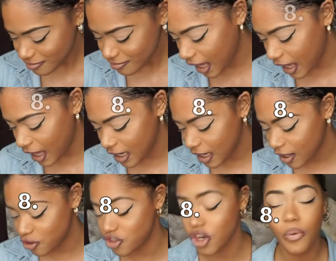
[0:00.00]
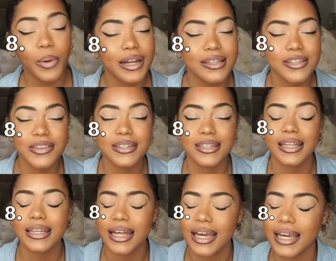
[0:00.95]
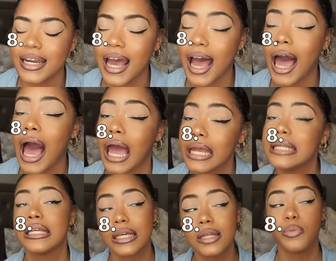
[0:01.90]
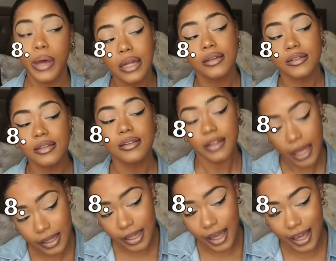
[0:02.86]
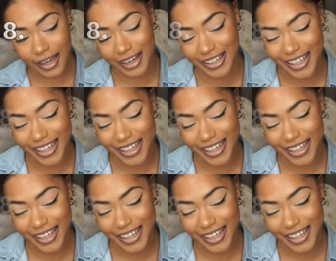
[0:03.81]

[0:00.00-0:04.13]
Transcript: And don't wait until the deadline. I did wait until the deadline.